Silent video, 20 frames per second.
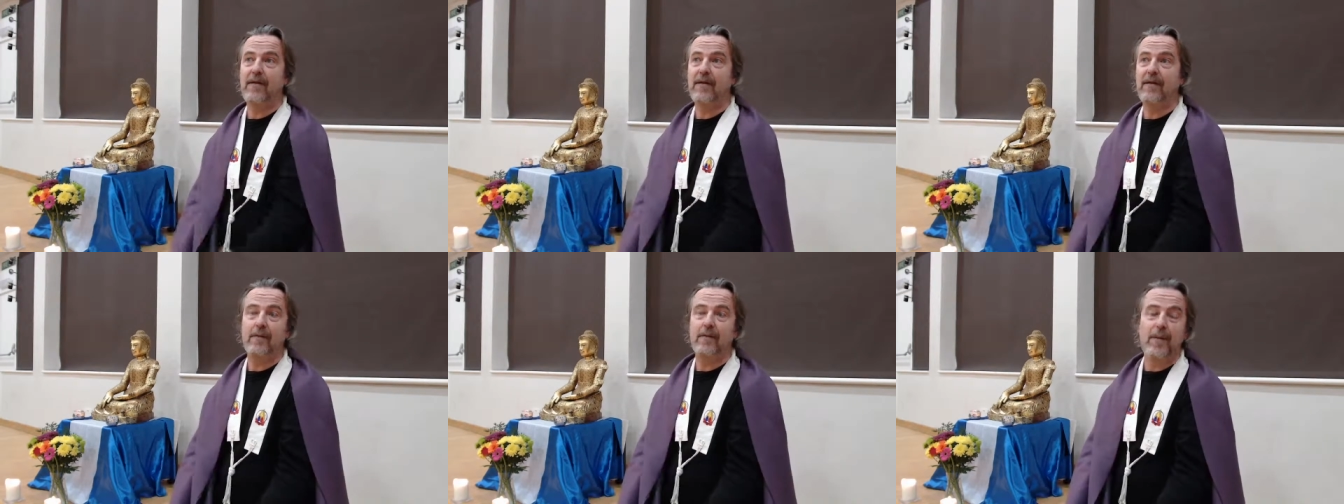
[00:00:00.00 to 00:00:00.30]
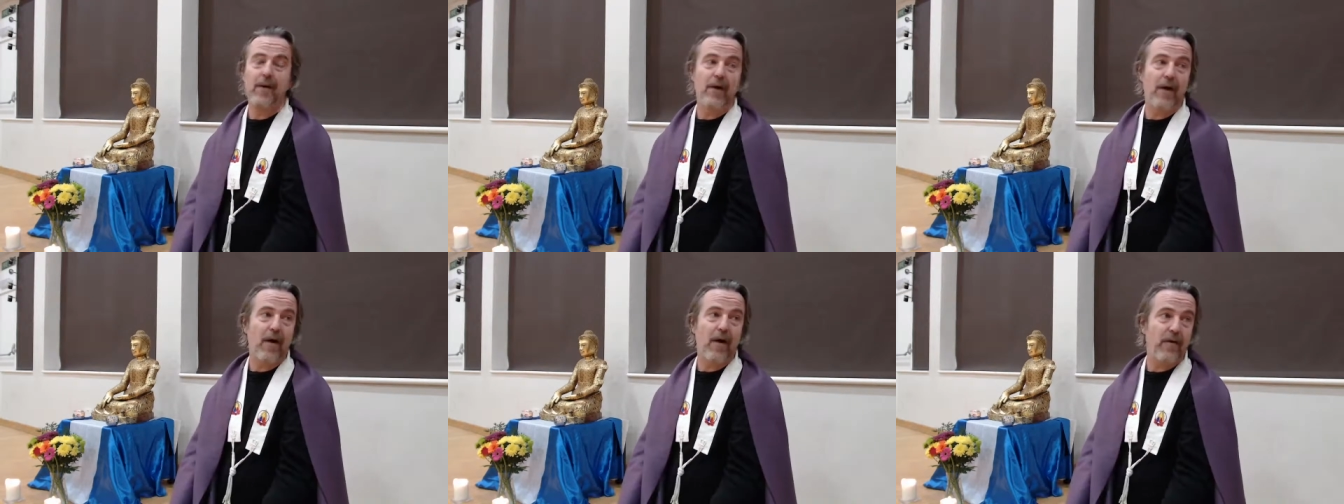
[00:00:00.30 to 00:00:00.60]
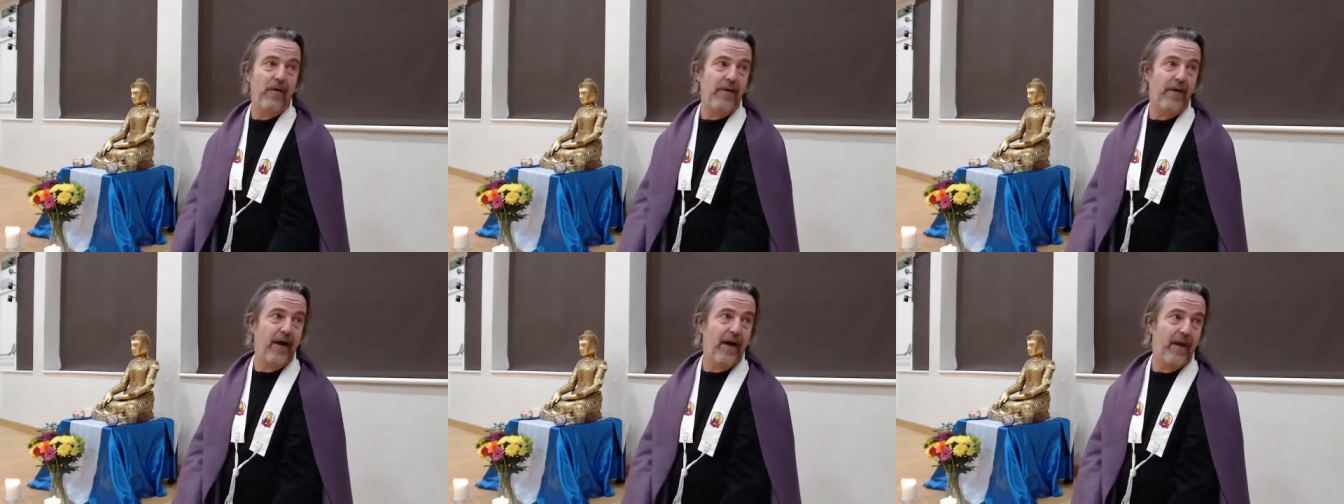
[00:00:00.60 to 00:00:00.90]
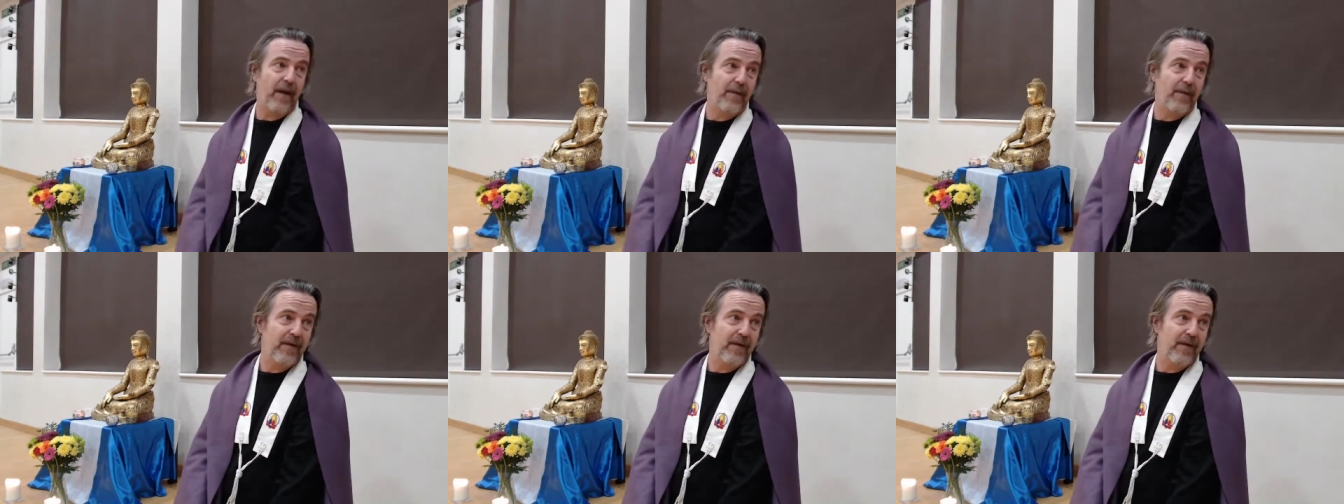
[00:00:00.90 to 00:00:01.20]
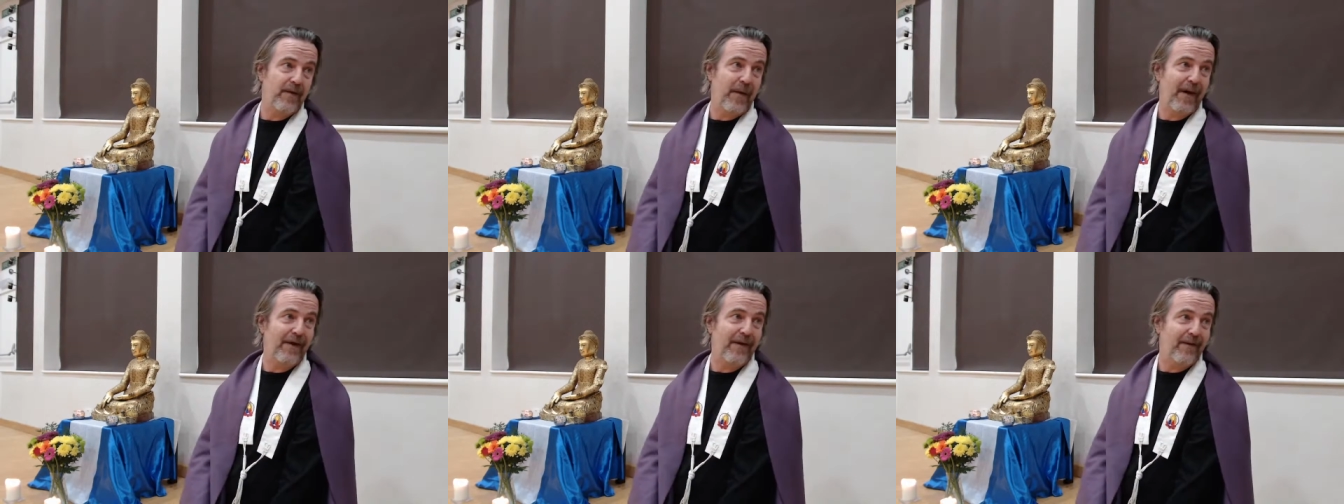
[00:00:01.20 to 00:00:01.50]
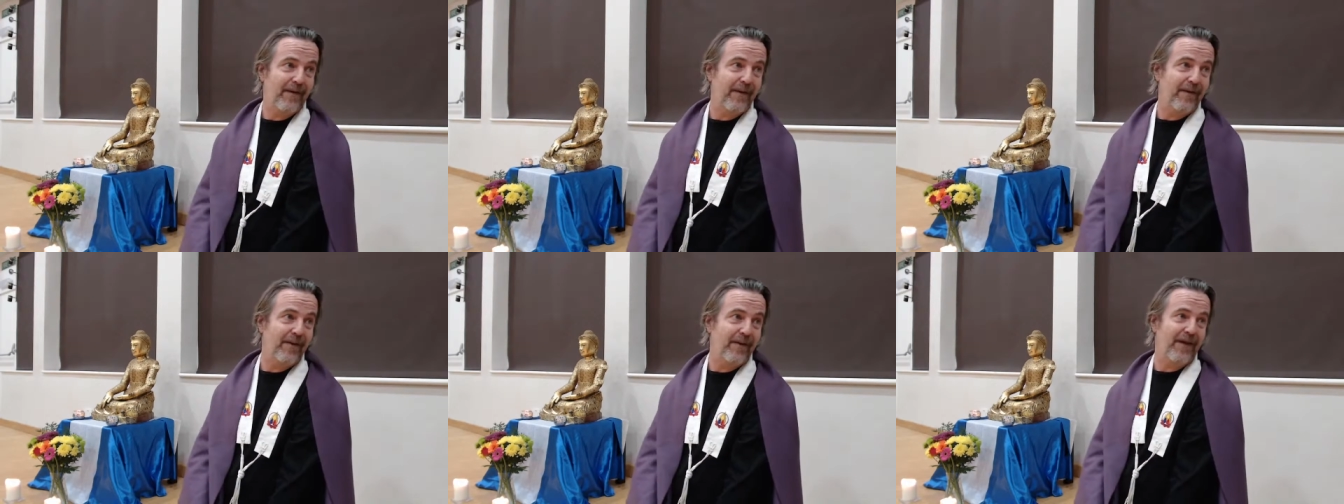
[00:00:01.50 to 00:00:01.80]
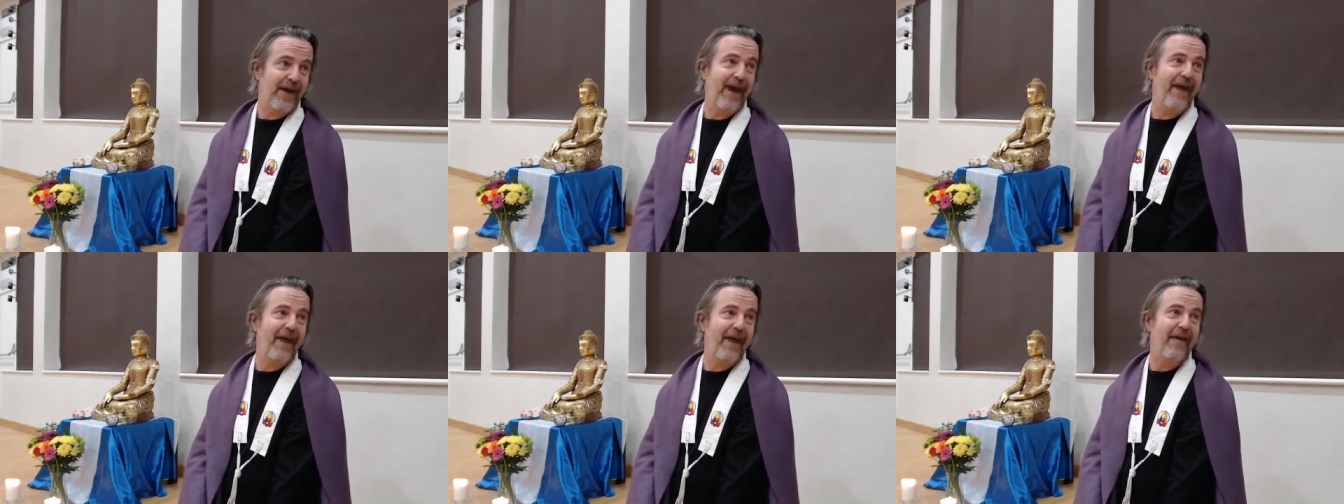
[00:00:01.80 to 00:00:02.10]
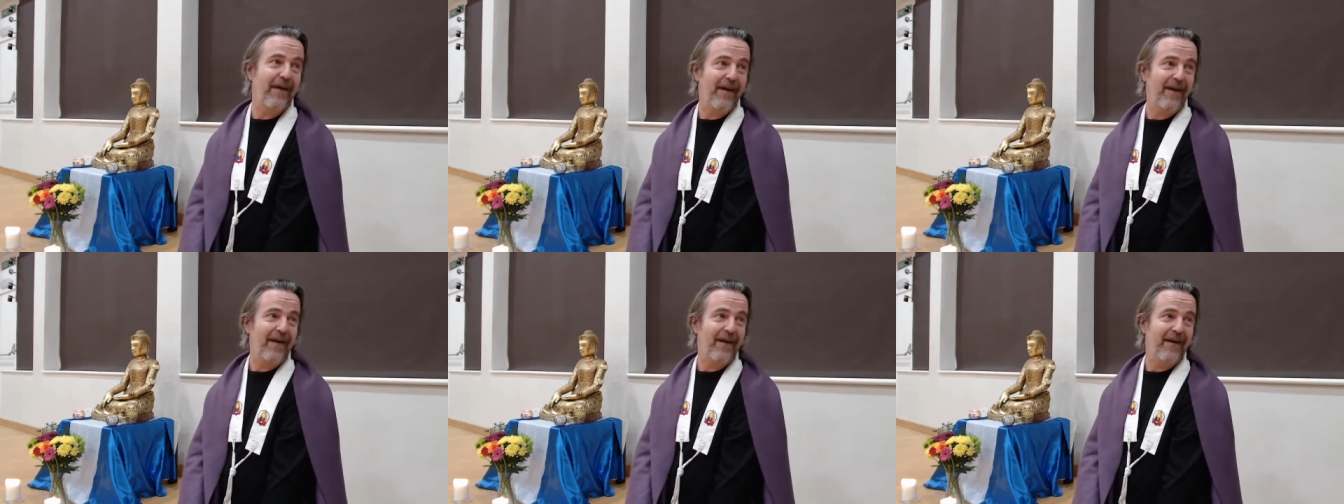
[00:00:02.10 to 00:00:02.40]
that's beyond time and space altogether,